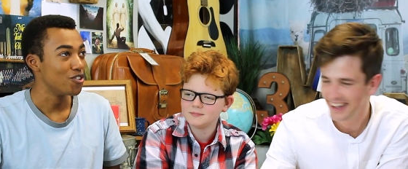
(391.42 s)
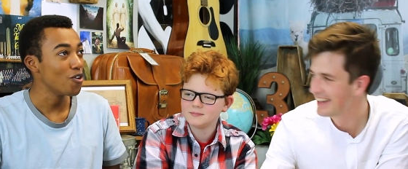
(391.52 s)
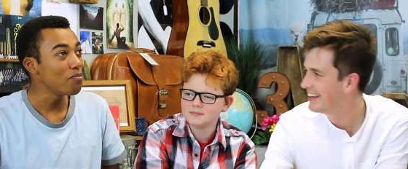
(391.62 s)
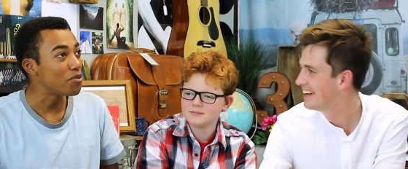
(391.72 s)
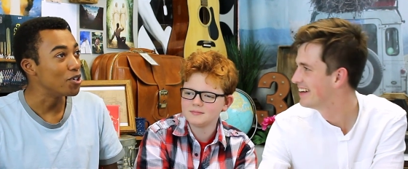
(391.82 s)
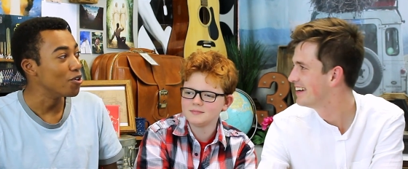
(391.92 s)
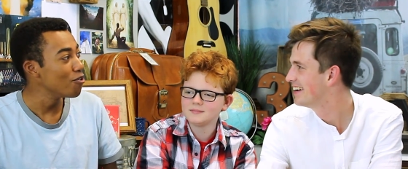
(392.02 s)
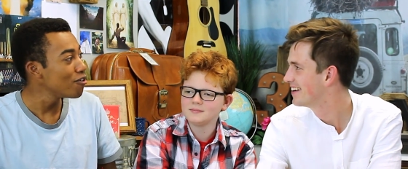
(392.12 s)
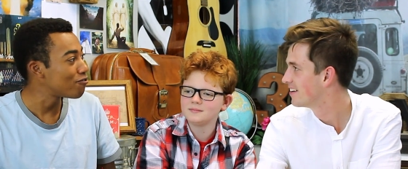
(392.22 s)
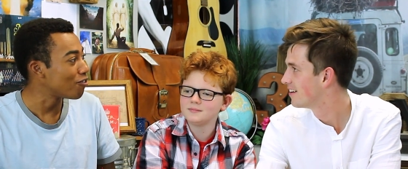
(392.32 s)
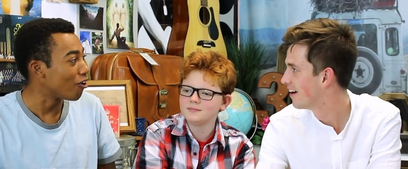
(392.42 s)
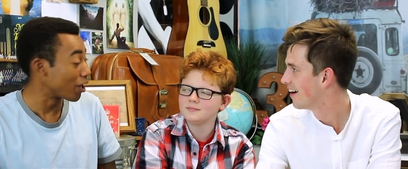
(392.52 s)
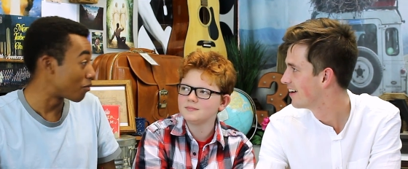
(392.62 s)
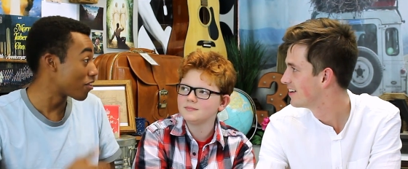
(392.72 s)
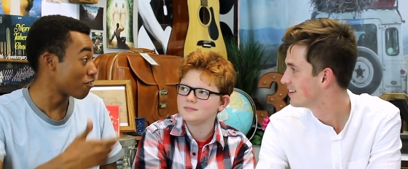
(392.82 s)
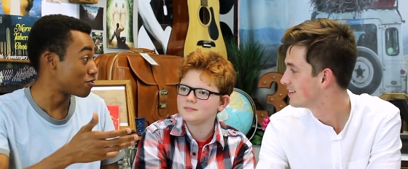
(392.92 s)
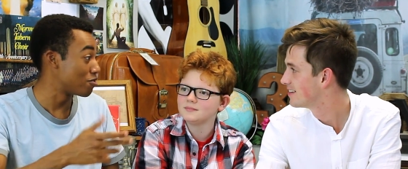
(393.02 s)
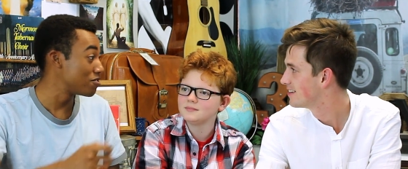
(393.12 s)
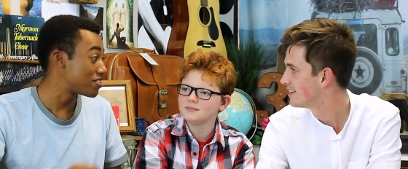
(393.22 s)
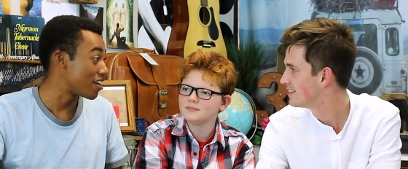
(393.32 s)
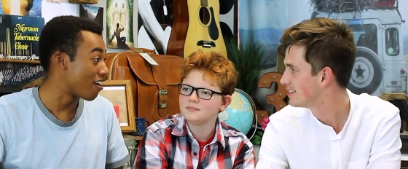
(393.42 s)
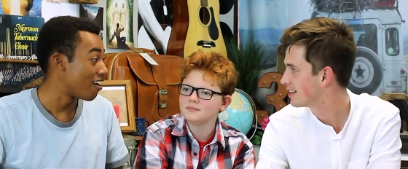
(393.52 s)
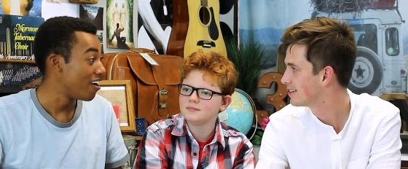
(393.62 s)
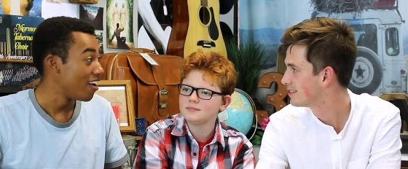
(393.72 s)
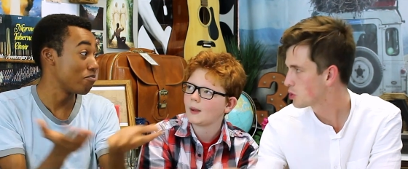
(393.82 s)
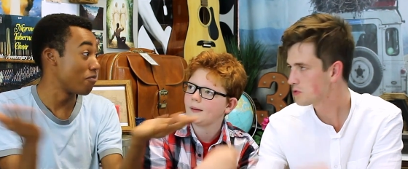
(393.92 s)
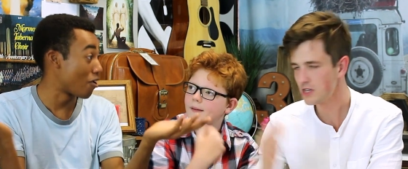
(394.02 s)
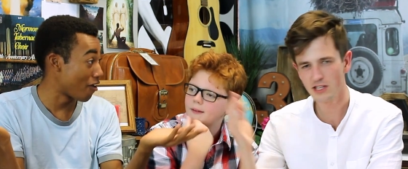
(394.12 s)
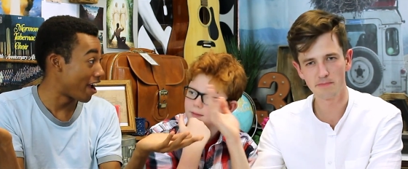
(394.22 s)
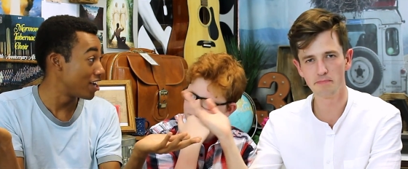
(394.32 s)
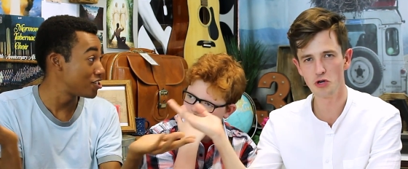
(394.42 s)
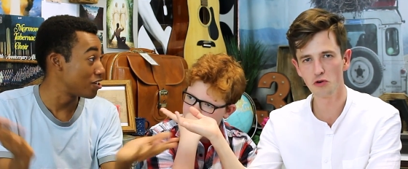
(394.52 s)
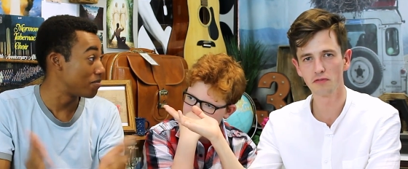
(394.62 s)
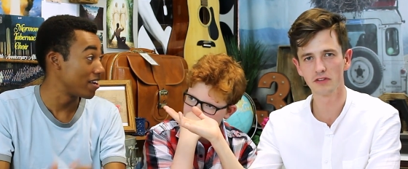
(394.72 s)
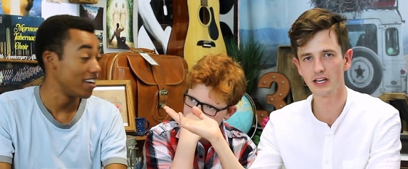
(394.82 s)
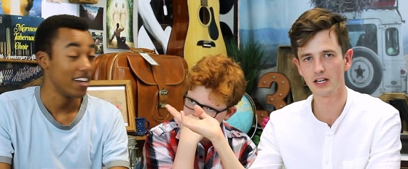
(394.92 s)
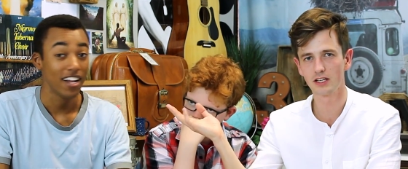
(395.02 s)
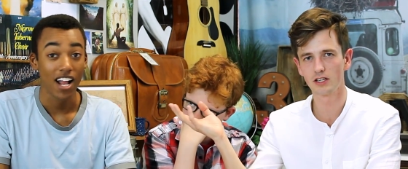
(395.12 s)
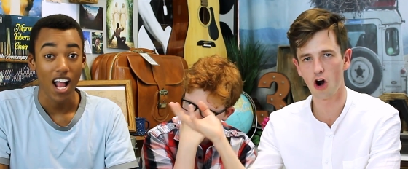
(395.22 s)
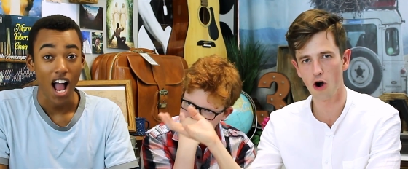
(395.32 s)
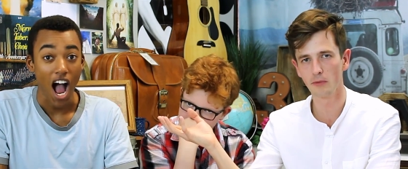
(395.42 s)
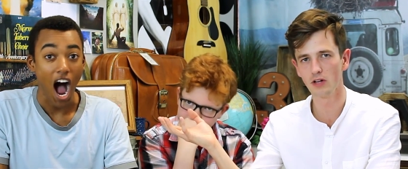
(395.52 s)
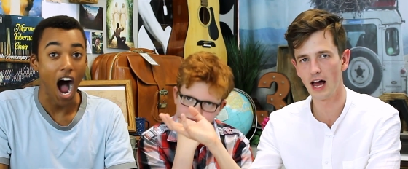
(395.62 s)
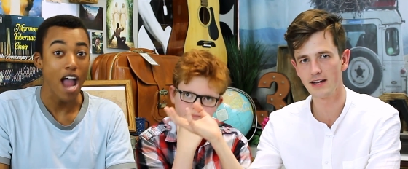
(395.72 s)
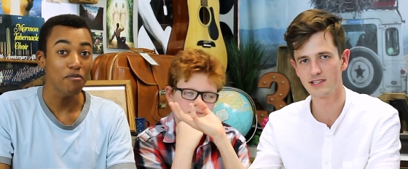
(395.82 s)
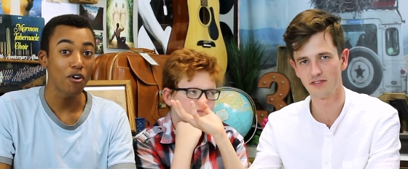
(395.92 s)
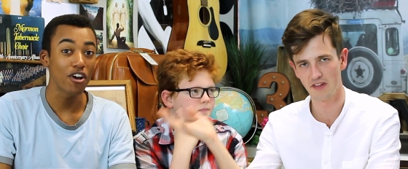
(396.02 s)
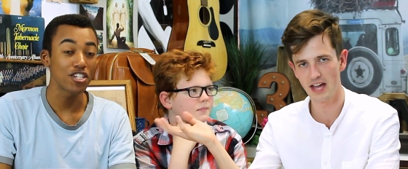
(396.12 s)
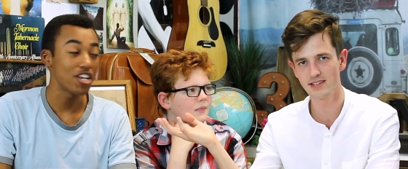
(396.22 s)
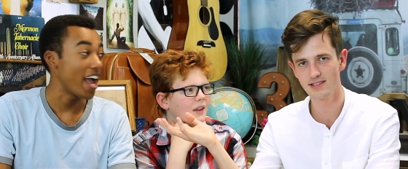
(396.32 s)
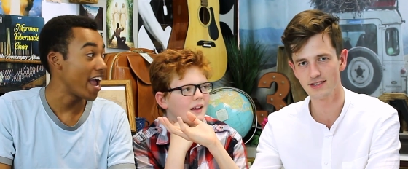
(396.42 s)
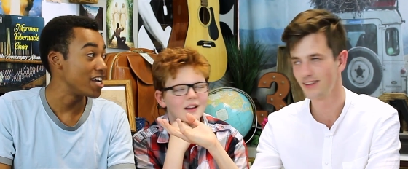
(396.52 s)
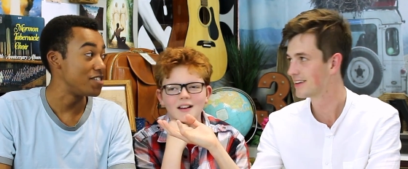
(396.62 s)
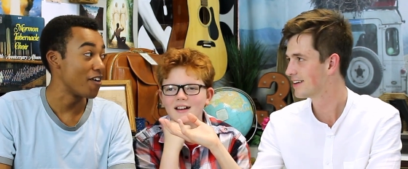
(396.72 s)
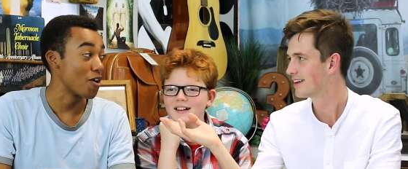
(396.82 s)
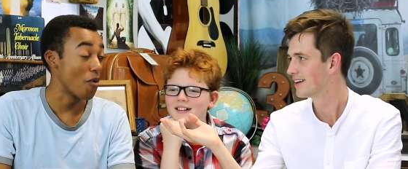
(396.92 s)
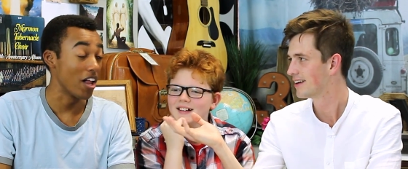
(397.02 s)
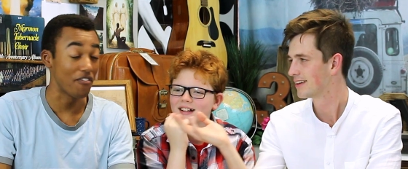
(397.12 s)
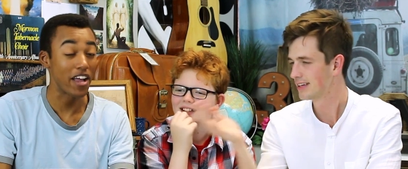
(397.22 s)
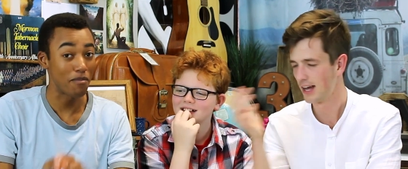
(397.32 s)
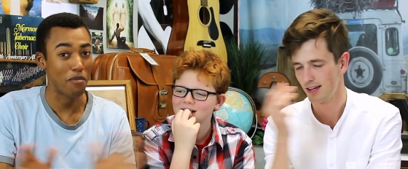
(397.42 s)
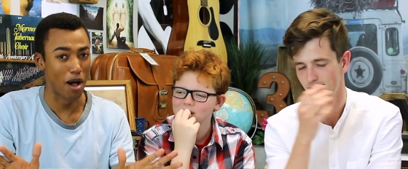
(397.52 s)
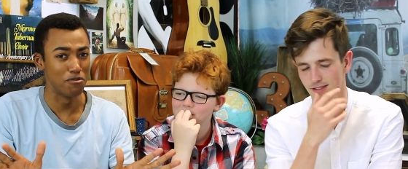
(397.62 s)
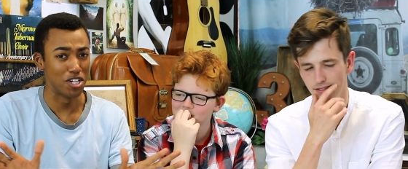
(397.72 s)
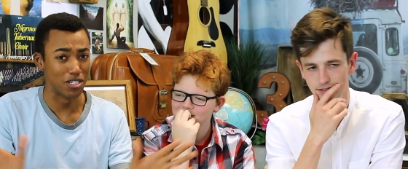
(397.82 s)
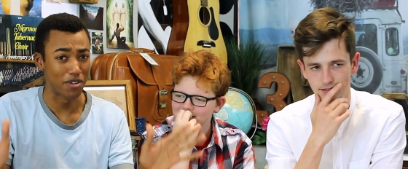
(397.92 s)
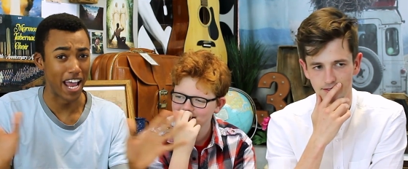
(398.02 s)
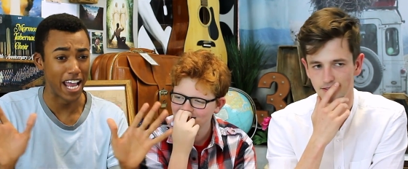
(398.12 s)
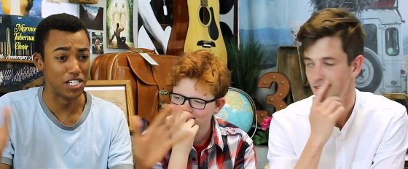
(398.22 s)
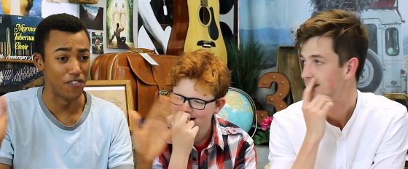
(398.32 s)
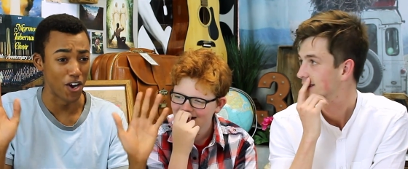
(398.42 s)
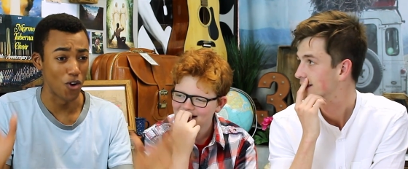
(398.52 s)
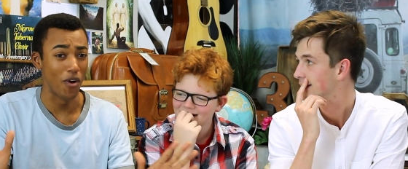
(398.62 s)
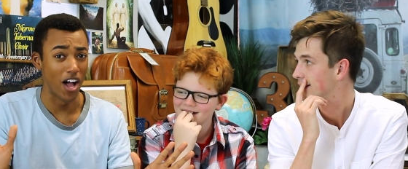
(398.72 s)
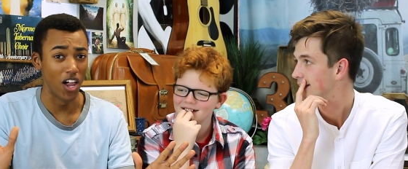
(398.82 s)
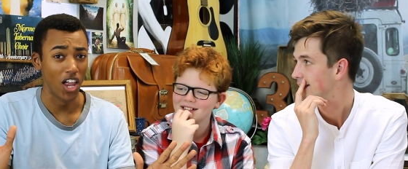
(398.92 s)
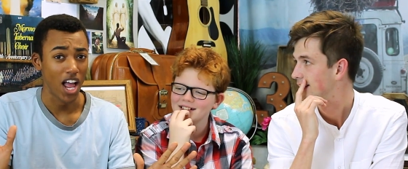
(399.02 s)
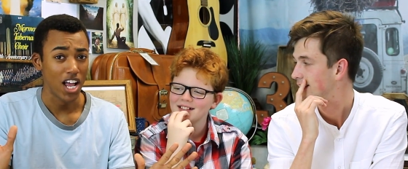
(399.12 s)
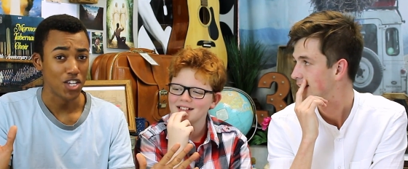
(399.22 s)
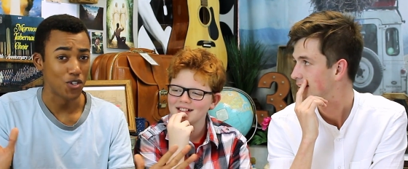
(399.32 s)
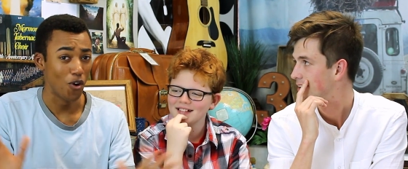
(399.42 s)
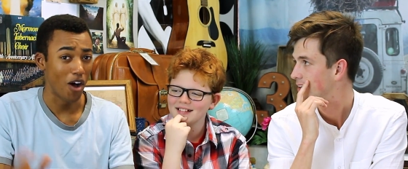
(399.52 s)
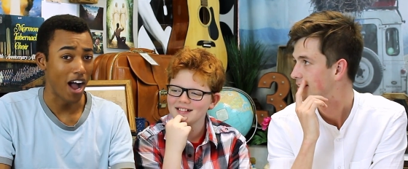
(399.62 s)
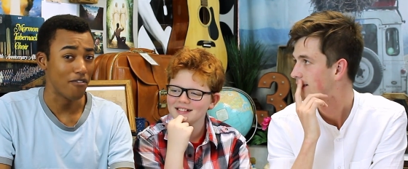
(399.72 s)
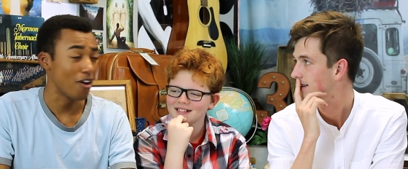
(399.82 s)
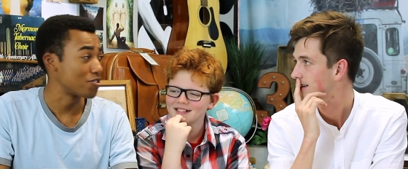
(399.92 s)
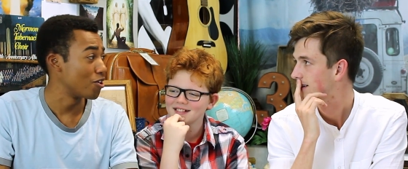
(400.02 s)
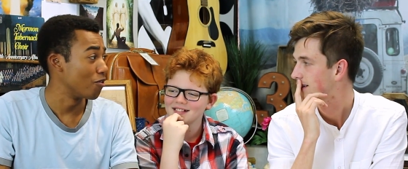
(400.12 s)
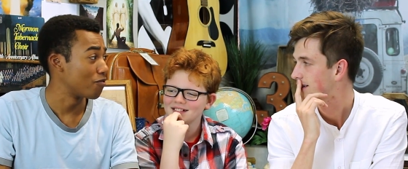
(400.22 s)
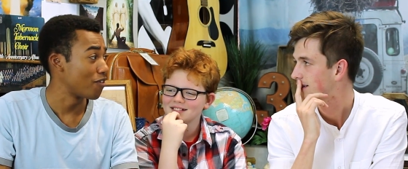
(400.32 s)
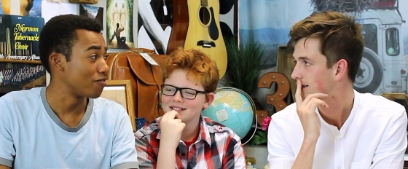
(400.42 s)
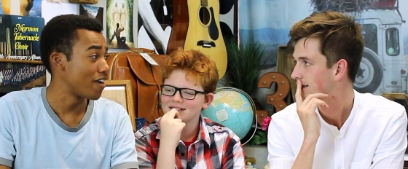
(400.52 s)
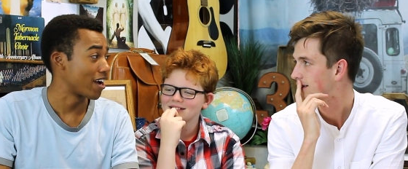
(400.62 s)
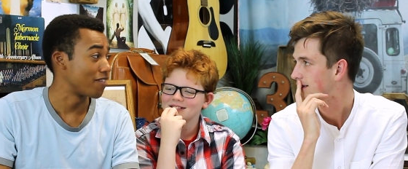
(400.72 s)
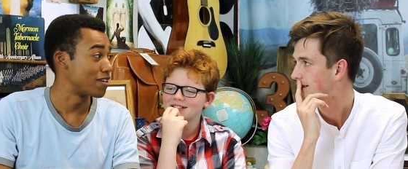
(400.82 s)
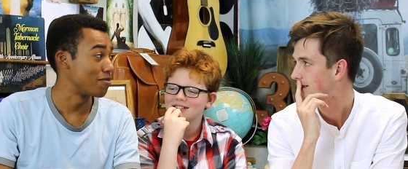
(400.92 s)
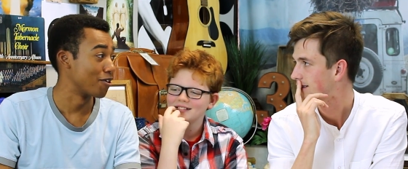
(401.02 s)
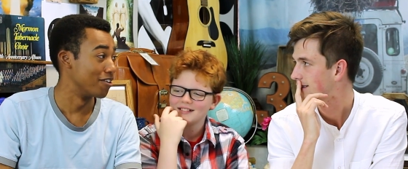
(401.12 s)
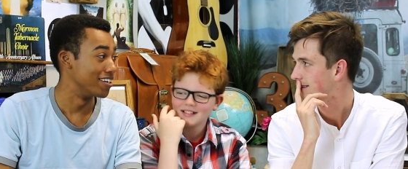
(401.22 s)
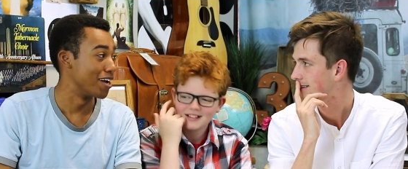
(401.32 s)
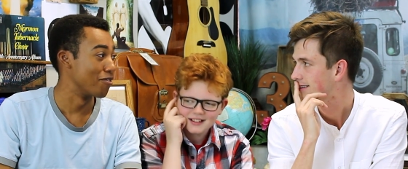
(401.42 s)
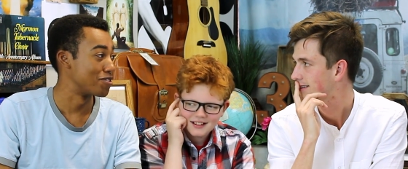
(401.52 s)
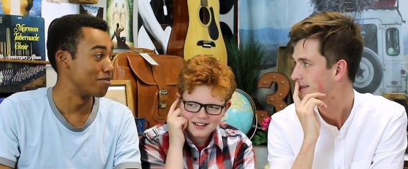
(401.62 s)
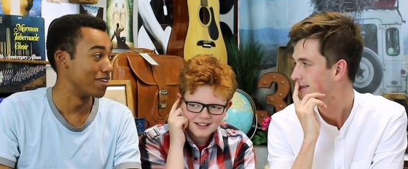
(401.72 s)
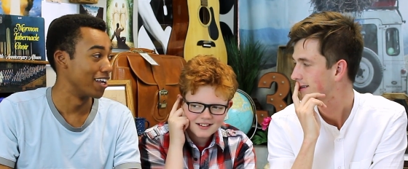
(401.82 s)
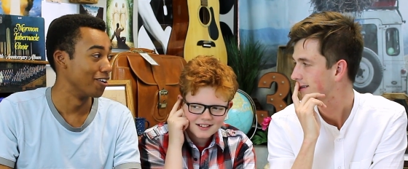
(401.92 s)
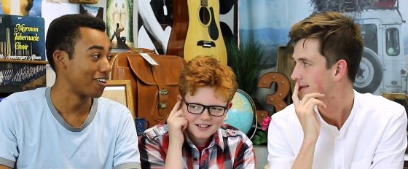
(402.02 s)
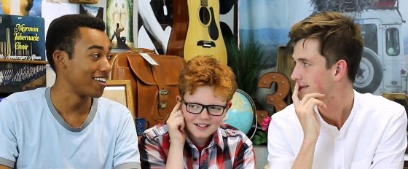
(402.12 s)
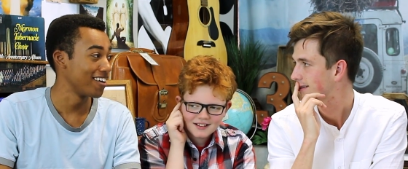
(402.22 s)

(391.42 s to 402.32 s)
Speaker 1: "You're beautiful." Like one of the students there. Yeah. Do you see her this beautifully be, caramelized? I'm going face? to age very well. If I get yeah. my mom jeans, I'm going to age very well. So I've also, fun fact, every time I am going to date with someone, I look